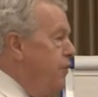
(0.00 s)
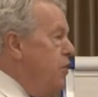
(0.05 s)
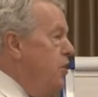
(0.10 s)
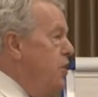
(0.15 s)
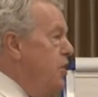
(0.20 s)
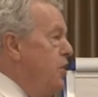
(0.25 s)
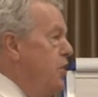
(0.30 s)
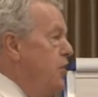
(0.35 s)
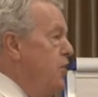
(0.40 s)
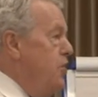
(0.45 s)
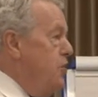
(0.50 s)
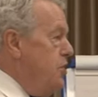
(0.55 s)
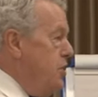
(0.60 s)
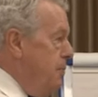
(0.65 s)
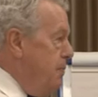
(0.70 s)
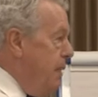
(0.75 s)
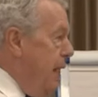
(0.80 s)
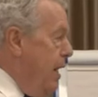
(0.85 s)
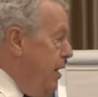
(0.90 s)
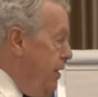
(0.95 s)
you lose the
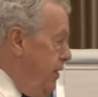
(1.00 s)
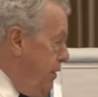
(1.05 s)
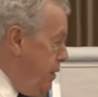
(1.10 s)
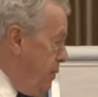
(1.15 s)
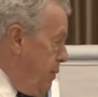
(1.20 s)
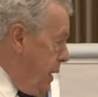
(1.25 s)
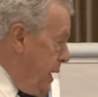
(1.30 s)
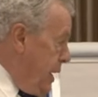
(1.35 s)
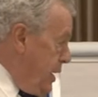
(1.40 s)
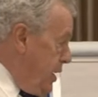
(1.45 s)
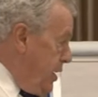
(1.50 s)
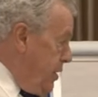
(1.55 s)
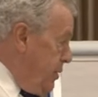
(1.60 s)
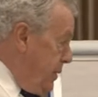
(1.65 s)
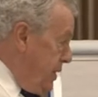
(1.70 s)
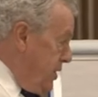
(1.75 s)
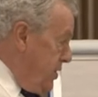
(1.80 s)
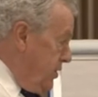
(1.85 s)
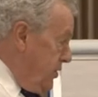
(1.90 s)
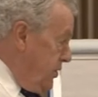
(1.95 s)
power of your perineal
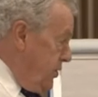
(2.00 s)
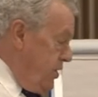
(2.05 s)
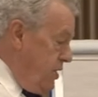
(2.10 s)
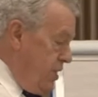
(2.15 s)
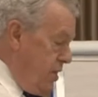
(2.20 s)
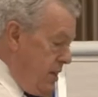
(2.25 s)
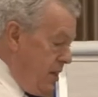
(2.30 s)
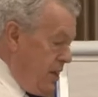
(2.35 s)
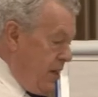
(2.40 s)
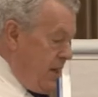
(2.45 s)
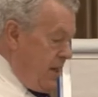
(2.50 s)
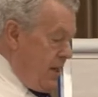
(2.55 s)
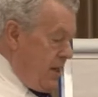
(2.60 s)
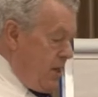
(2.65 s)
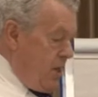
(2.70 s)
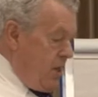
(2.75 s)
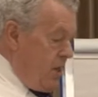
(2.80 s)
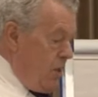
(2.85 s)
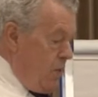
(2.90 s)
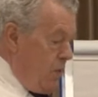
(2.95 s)
muscles,
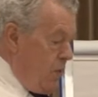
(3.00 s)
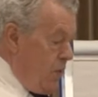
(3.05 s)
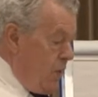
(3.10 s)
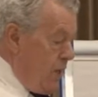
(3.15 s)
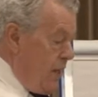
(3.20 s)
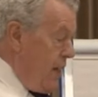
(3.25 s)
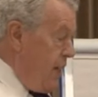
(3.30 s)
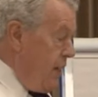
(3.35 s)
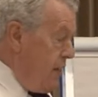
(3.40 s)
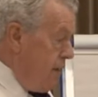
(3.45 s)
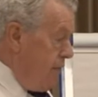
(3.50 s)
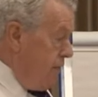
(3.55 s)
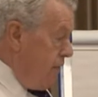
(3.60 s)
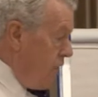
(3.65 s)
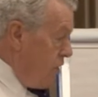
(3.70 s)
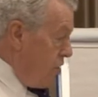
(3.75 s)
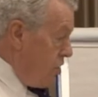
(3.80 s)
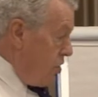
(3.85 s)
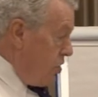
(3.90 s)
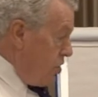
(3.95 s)
you're going to get an
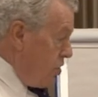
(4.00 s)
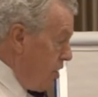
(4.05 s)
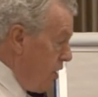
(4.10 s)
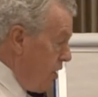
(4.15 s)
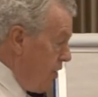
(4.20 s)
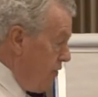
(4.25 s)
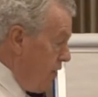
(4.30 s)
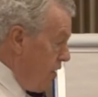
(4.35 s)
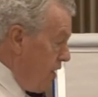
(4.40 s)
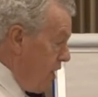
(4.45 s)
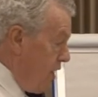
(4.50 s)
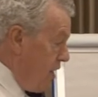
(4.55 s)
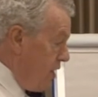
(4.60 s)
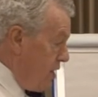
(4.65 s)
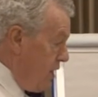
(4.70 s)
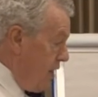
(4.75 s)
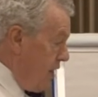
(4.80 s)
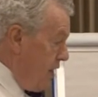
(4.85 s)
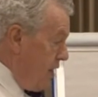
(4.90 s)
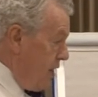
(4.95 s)
inversion strain very
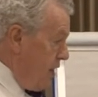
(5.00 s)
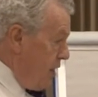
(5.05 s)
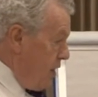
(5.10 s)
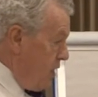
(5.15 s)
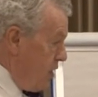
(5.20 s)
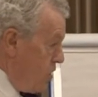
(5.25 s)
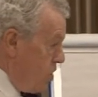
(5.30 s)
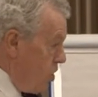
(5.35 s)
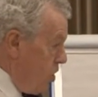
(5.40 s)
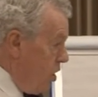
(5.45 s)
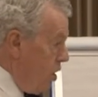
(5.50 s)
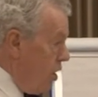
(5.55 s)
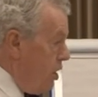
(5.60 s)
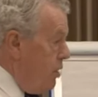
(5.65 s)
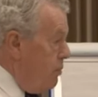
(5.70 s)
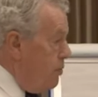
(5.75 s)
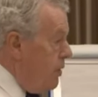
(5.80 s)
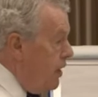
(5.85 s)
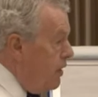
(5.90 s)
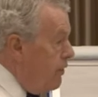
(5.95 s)
easily, because you're not going
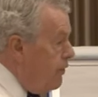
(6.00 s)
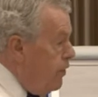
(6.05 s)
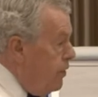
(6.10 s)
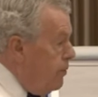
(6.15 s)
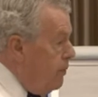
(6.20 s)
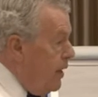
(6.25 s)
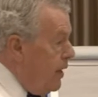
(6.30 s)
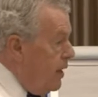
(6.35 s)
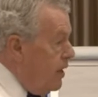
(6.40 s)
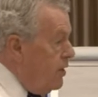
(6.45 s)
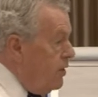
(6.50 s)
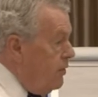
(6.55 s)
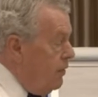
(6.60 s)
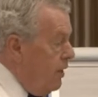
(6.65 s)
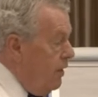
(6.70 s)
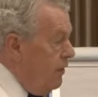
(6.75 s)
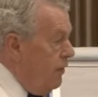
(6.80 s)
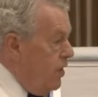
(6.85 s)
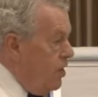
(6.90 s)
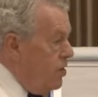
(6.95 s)
to bring the foot back into
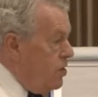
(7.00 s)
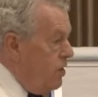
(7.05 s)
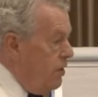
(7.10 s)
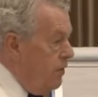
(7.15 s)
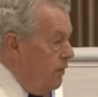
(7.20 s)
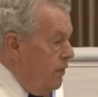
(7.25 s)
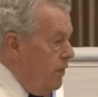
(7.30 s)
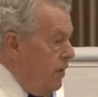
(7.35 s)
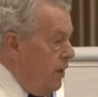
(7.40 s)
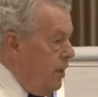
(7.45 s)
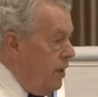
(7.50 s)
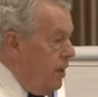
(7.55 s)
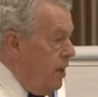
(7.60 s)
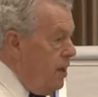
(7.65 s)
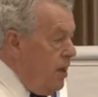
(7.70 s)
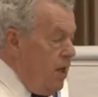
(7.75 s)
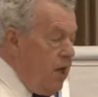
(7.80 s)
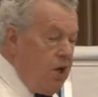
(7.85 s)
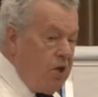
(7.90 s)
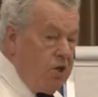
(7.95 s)
eversion. Okay?
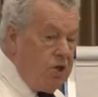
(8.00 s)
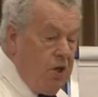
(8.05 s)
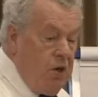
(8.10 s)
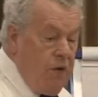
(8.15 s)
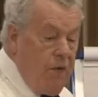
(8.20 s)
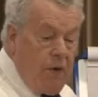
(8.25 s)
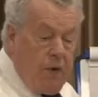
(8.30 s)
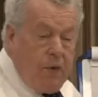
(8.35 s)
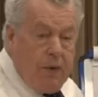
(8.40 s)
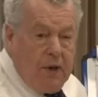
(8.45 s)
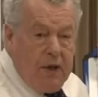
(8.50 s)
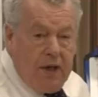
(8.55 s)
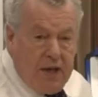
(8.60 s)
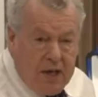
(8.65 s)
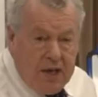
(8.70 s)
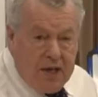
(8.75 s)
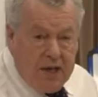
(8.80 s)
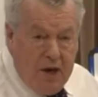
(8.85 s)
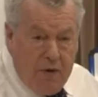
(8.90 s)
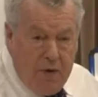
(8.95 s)
So it
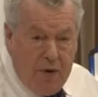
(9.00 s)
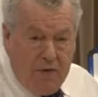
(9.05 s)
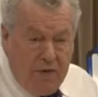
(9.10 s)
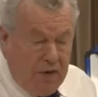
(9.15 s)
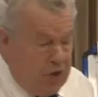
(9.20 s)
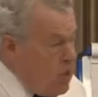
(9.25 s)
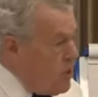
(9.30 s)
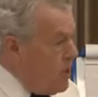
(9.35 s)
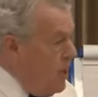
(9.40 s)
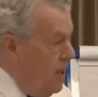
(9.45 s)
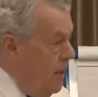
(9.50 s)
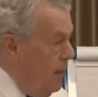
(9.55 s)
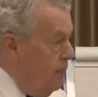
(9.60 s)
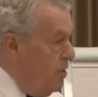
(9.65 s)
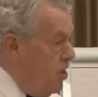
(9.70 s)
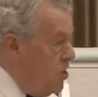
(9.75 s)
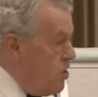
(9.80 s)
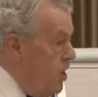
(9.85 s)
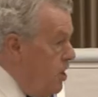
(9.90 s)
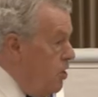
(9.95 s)
can go over just like that,
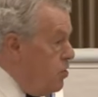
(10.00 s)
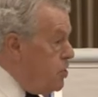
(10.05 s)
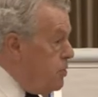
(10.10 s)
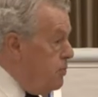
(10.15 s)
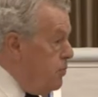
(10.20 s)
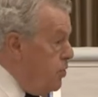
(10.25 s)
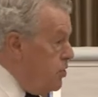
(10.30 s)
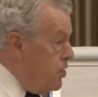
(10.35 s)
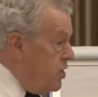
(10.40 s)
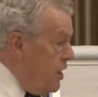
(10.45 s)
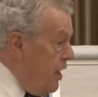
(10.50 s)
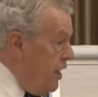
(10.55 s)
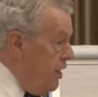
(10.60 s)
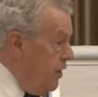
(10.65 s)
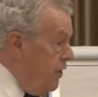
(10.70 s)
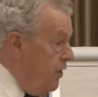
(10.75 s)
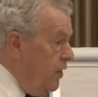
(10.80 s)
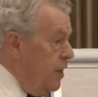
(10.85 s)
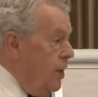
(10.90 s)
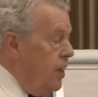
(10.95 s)
because there's no support to the
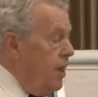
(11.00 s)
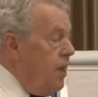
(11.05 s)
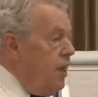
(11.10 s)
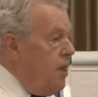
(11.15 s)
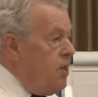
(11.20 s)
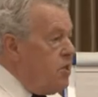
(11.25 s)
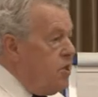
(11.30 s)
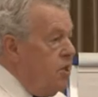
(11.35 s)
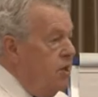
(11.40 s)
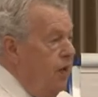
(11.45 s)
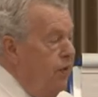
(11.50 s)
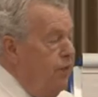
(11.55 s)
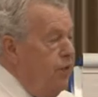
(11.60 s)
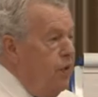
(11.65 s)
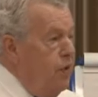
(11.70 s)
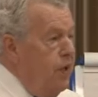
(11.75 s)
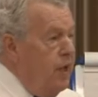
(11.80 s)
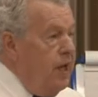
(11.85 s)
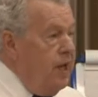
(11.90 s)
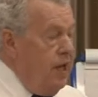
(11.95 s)
ankle. So if
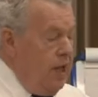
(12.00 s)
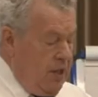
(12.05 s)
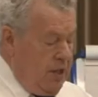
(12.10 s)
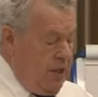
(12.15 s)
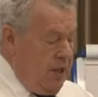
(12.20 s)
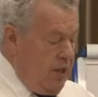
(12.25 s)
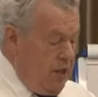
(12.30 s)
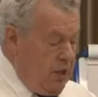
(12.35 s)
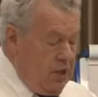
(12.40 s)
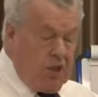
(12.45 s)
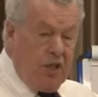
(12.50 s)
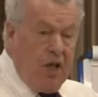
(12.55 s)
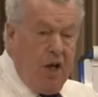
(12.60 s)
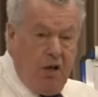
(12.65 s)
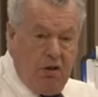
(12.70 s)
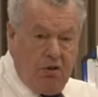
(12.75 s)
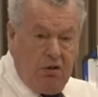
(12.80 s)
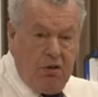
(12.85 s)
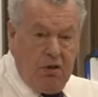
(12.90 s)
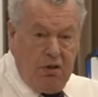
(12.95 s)
you hit a
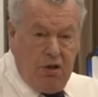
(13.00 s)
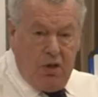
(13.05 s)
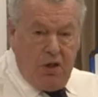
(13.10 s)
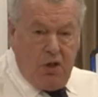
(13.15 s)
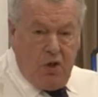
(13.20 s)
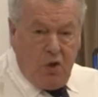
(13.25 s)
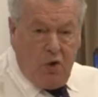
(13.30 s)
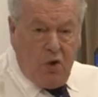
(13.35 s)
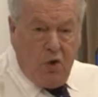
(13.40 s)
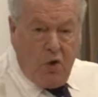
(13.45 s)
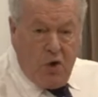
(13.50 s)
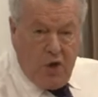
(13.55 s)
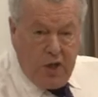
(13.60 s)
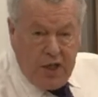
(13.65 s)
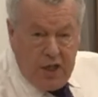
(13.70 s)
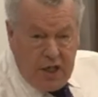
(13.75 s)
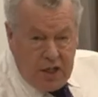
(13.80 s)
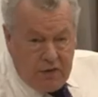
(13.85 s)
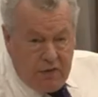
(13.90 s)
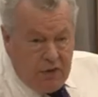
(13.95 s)
stone, or on
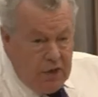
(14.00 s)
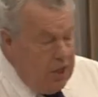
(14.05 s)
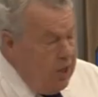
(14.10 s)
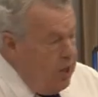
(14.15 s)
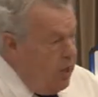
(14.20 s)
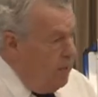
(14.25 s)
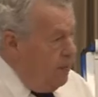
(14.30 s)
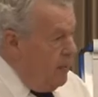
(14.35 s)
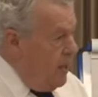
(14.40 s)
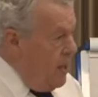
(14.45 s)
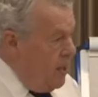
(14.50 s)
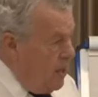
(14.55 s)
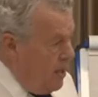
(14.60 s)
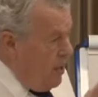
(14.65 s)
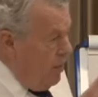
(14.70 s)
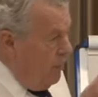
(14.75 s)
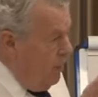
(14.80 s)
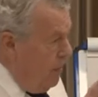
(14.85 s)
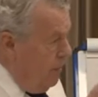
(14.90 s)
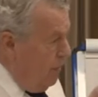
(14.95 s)
the edge of a curb, he could
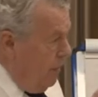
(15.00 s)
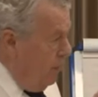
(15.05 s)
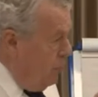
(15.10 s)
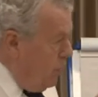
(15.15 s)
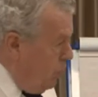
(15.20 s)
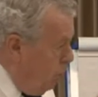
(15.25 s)
go over,